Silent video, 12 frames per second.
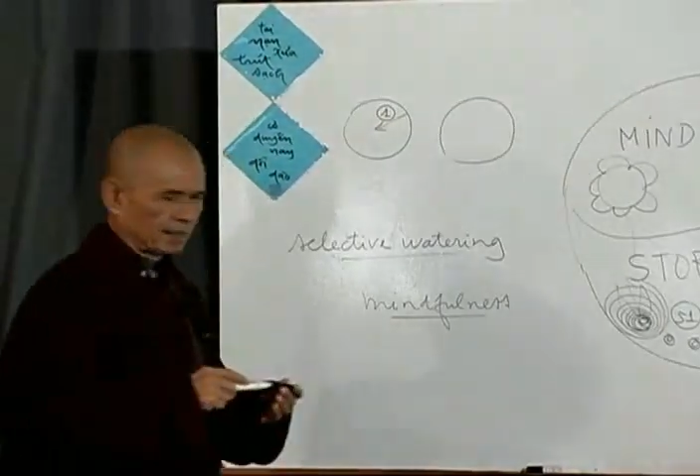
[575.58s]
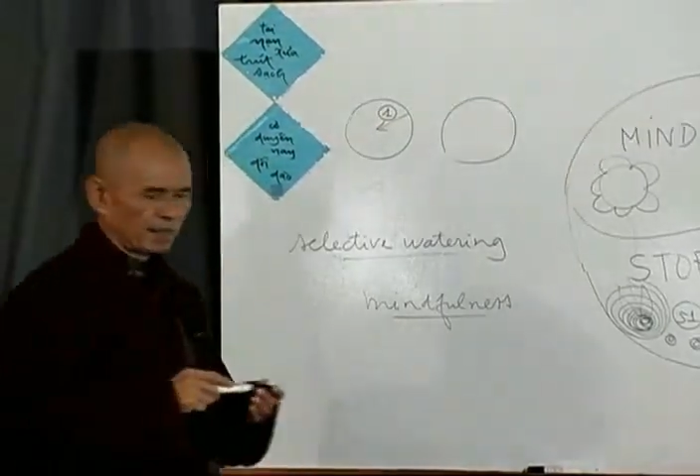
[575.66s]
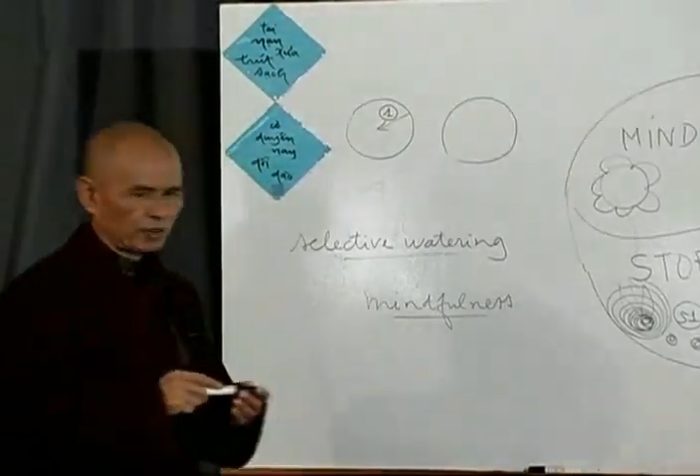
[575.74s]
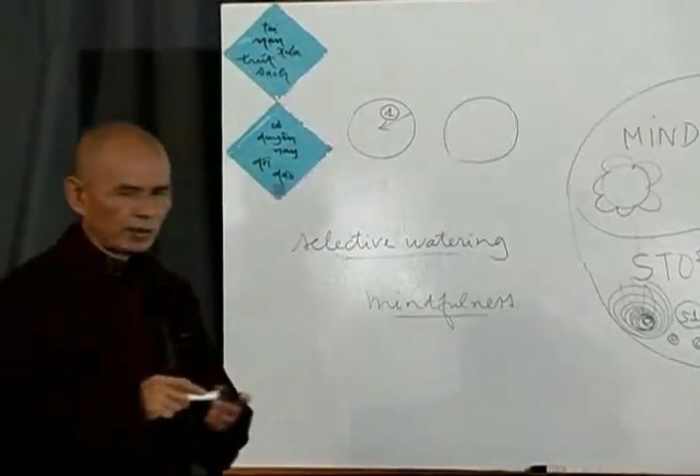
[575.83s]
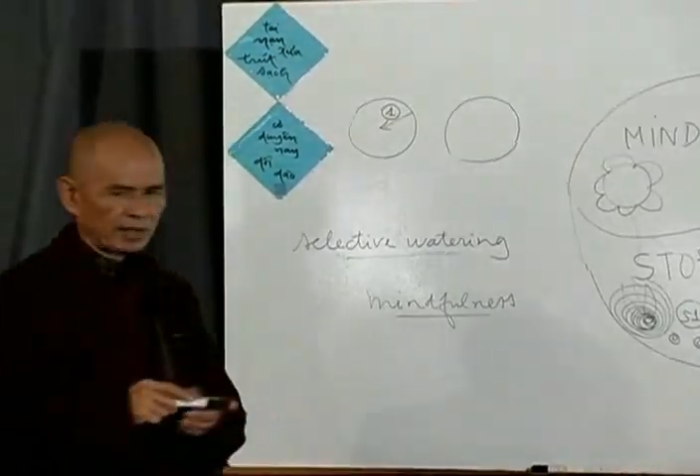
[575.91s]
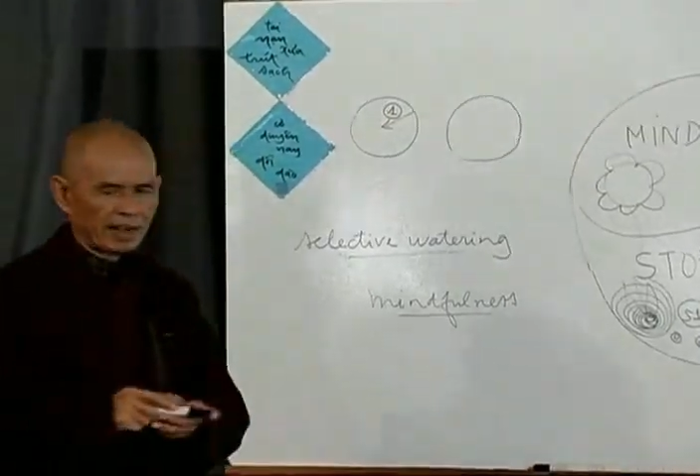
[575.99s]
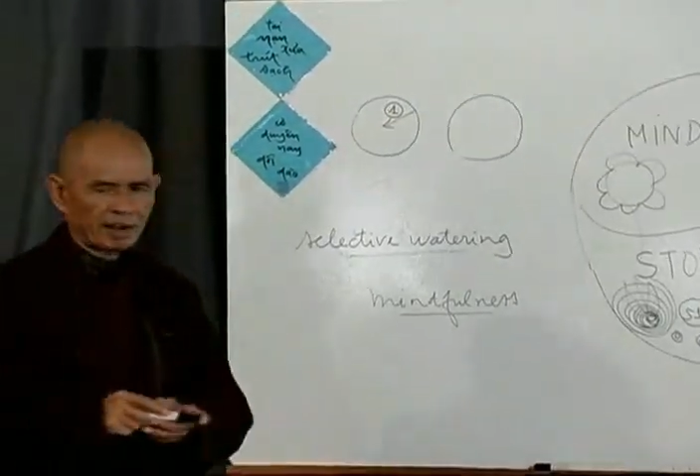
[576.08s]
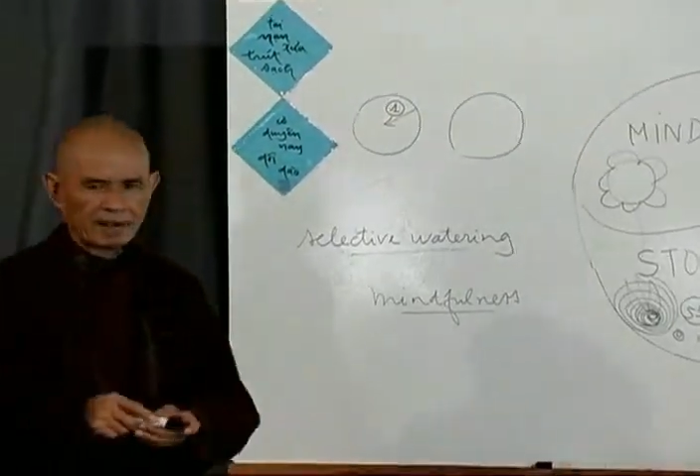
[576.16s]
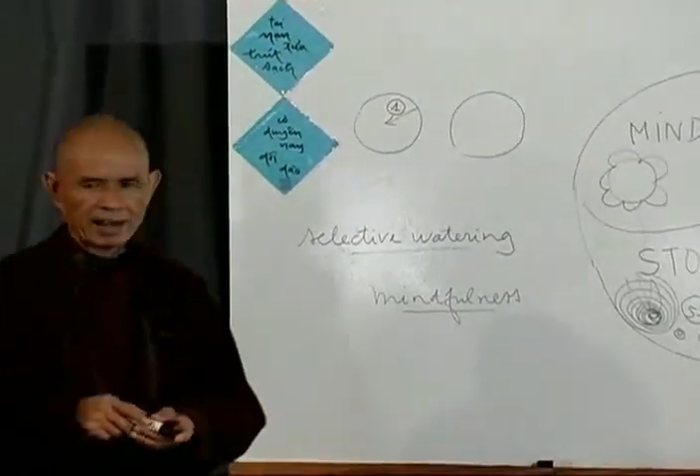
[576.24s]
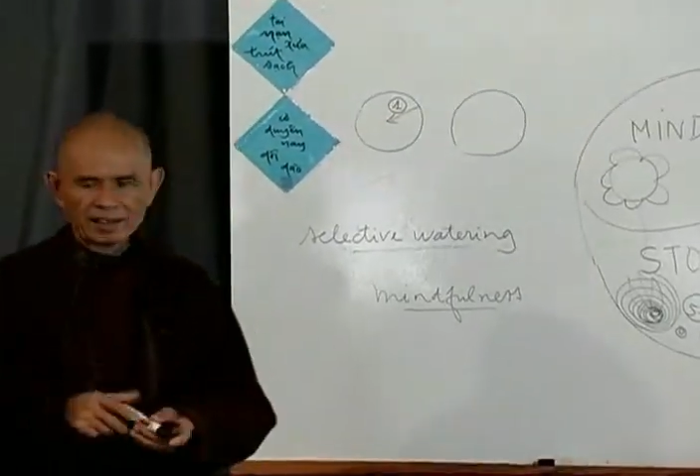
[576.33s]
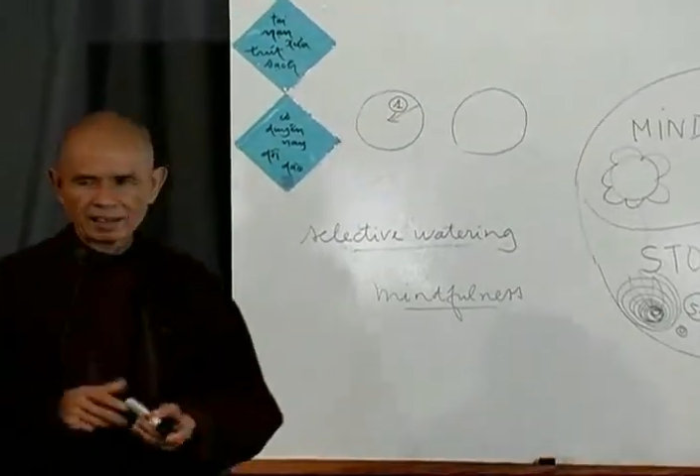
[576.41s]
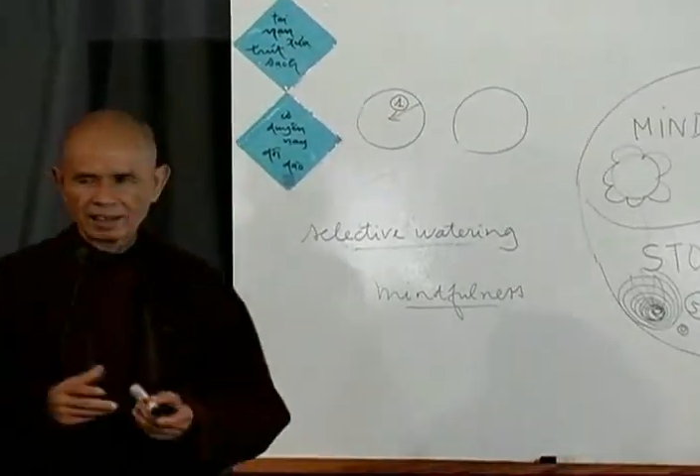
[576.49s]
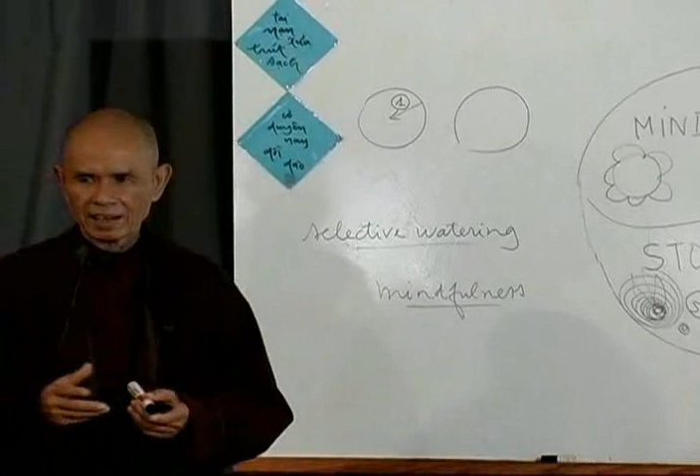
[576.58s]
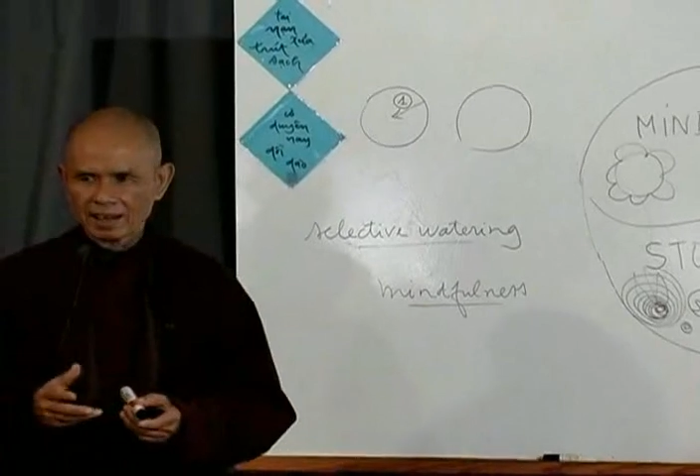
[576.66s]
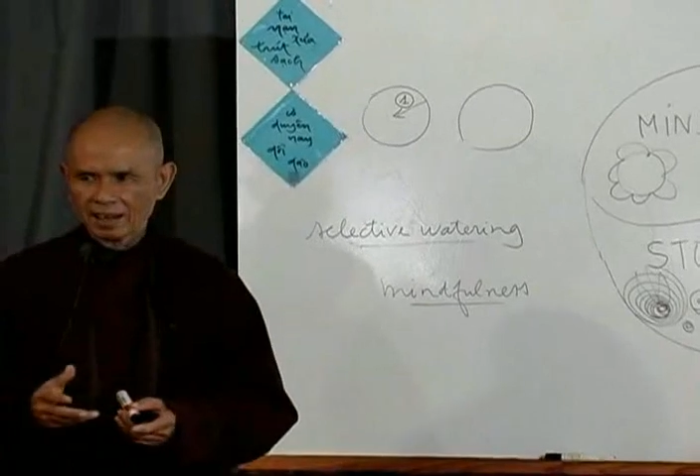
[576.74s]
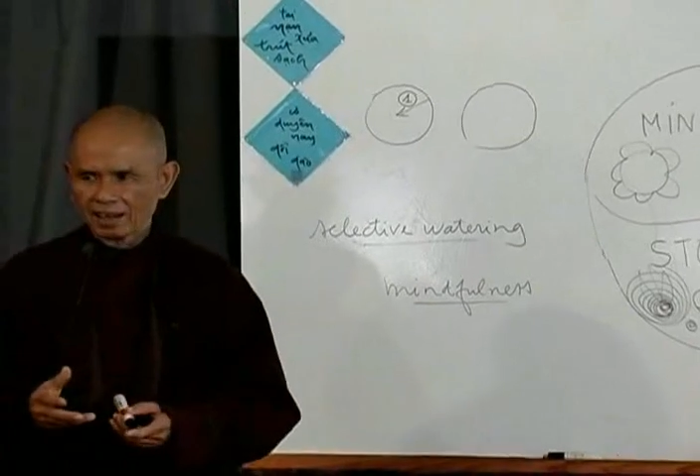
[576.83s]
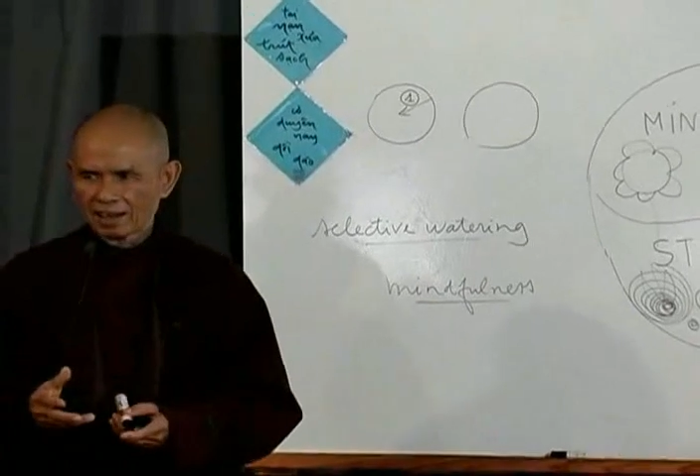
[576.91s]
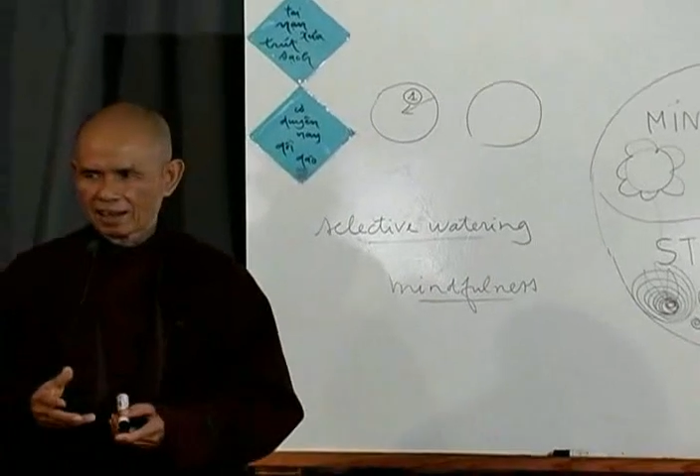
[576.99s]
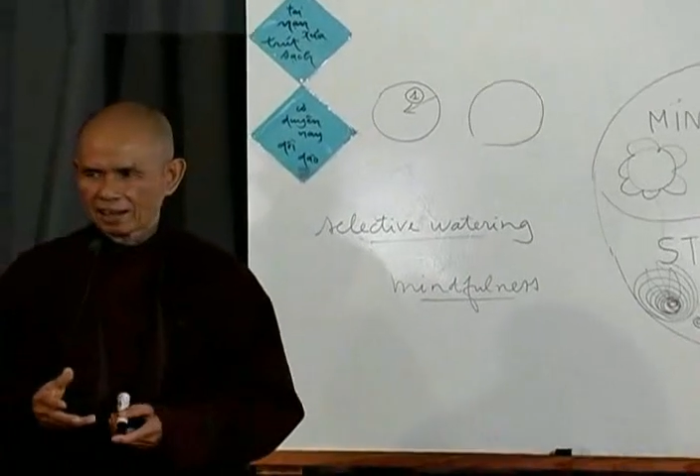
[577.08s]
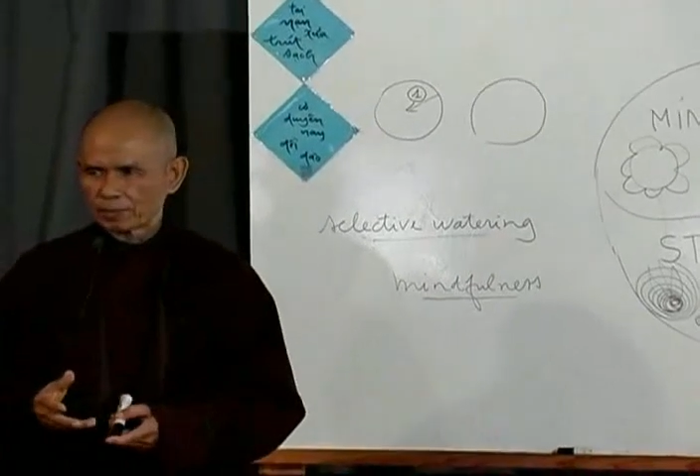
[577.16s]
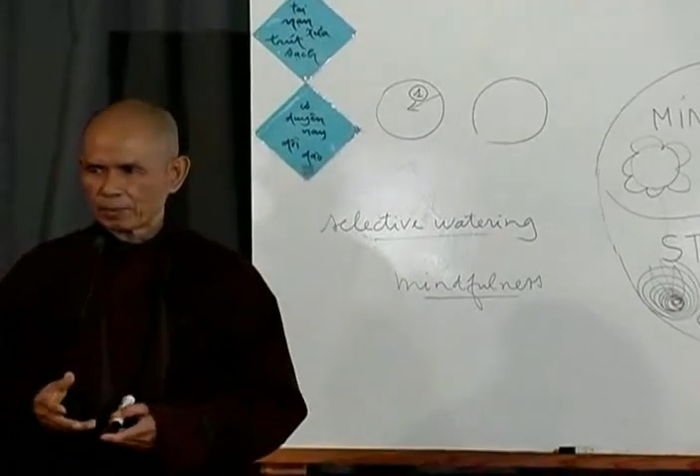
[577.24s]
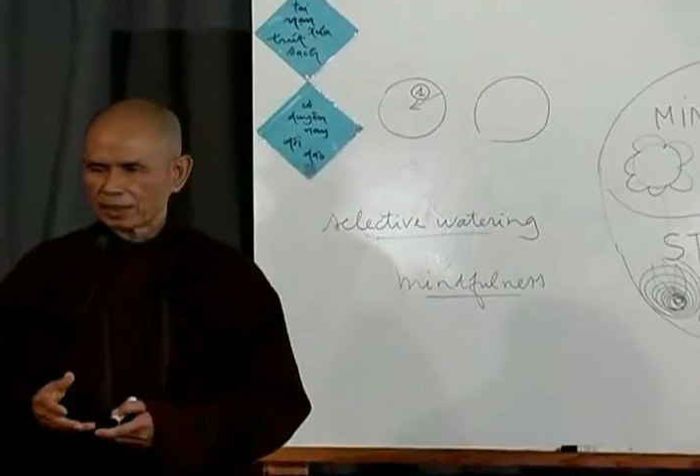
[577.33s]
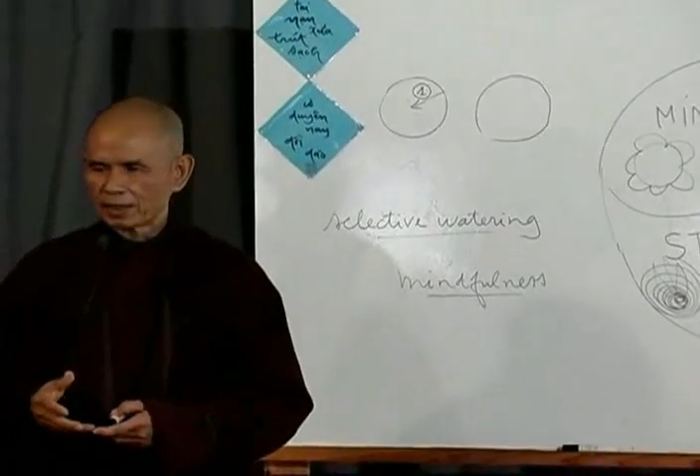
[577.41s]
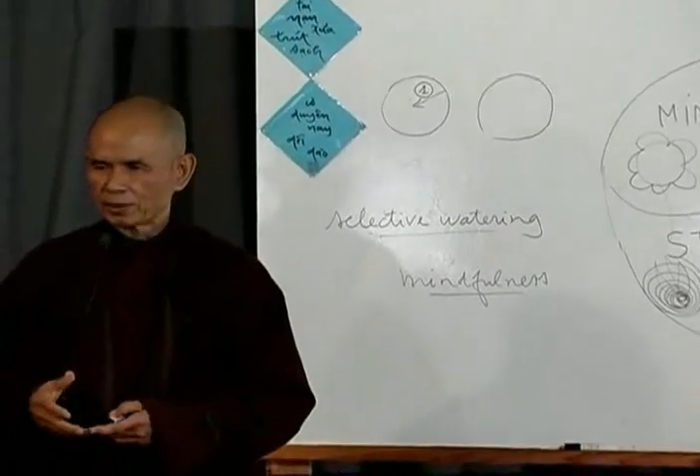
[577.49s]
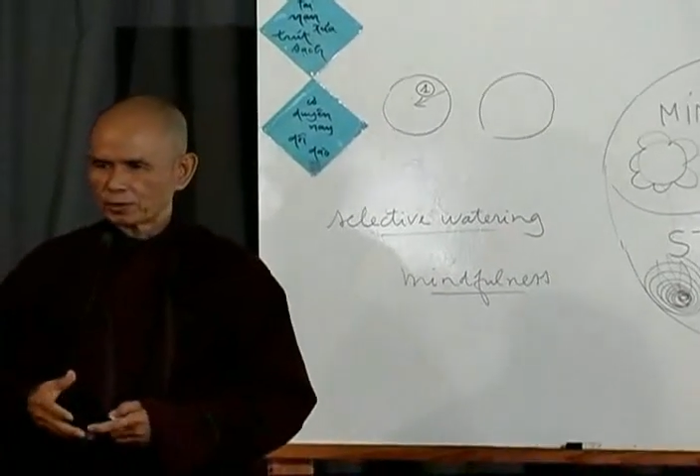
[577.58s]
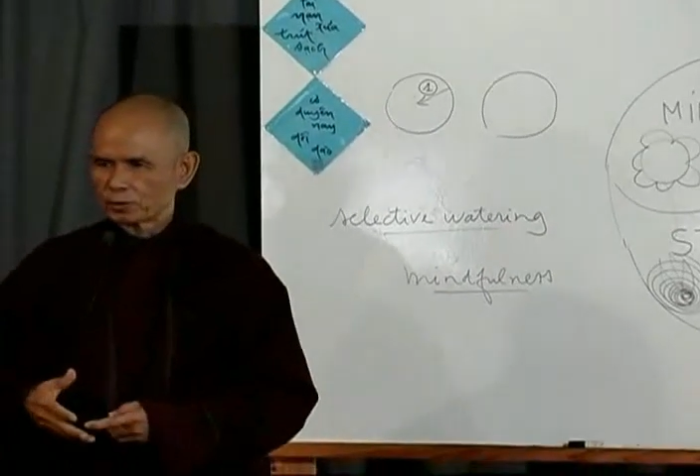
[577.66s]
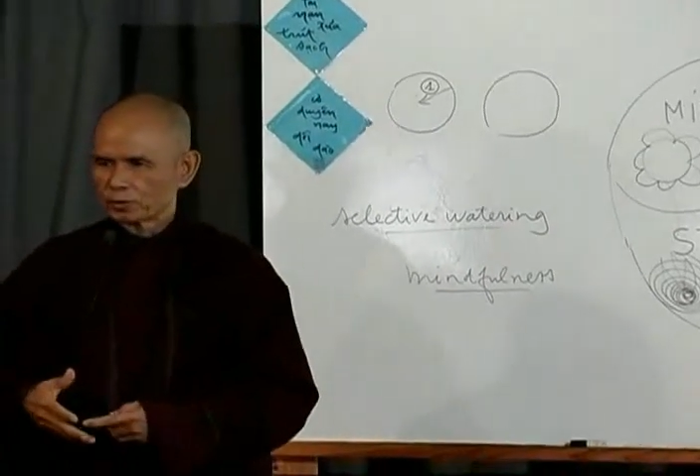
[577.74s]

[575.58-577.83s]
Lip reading: And when our garden has begun